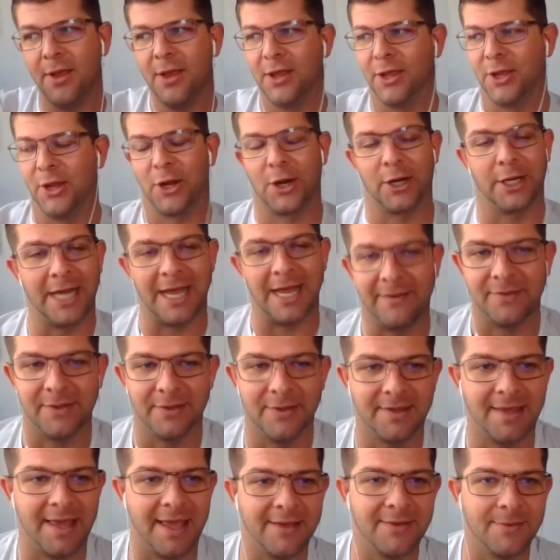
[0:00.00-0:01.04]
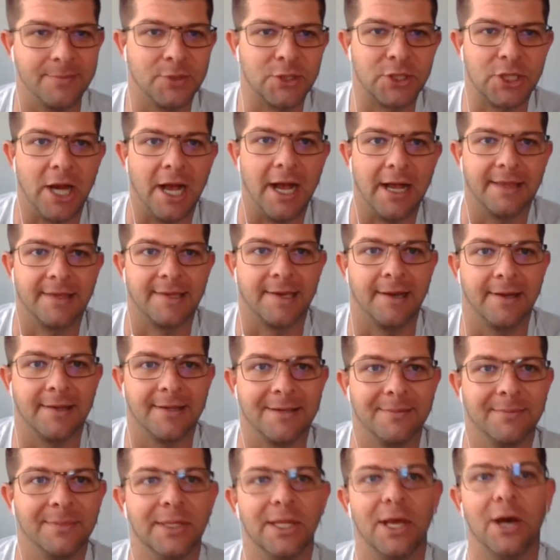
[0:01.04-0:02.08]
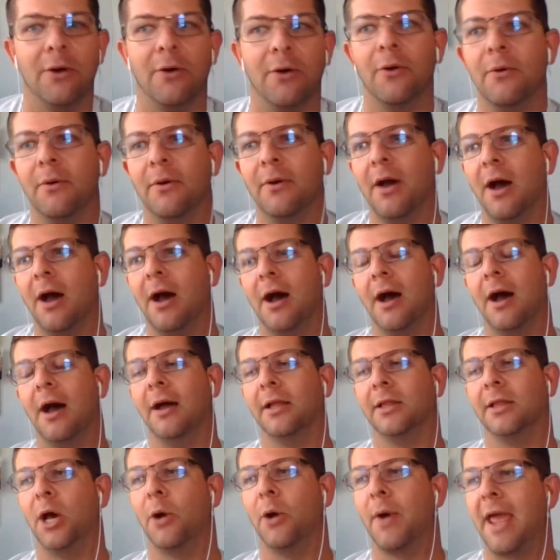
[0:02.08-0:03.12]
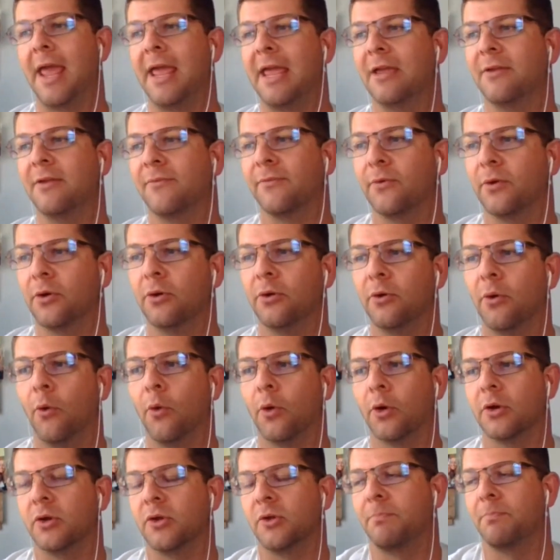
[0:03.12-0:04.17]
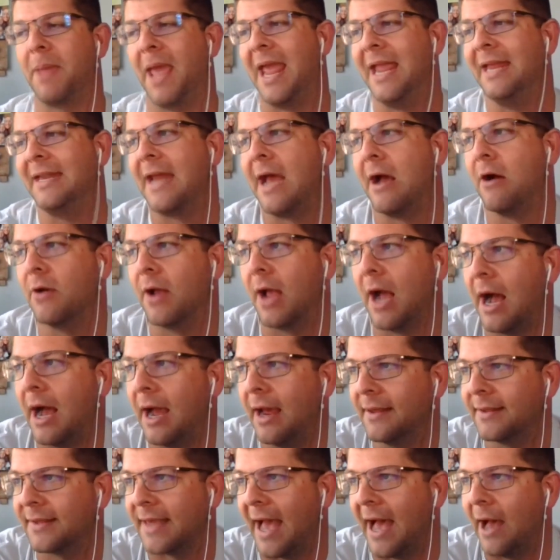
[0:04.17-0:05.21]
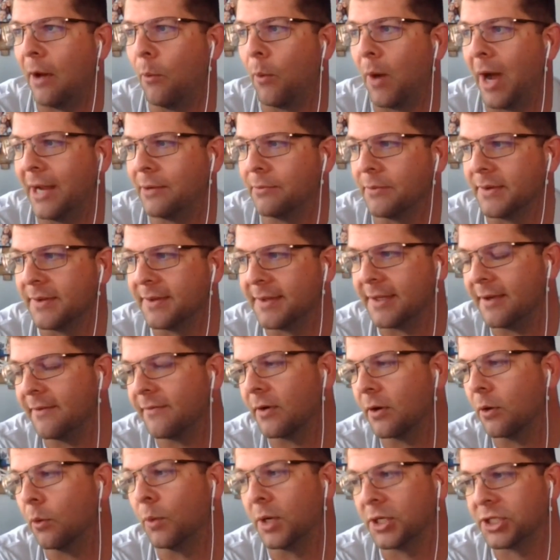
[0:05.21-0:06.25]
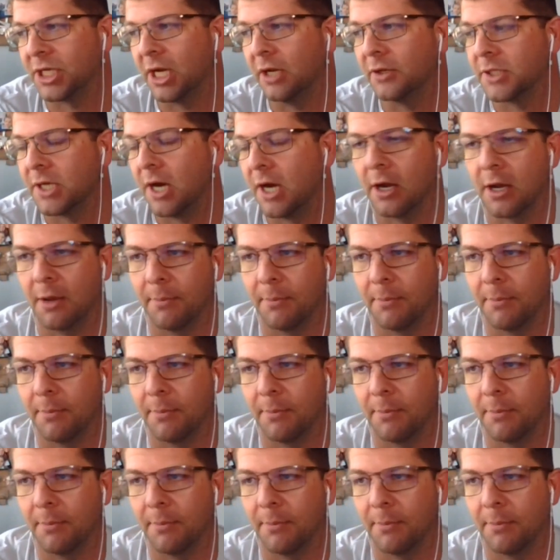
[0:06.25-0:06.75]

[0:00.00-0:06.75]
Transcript: You're going to have to take some shots on some low-hanging fruit or pay down guys at wide receiver, which I'll talk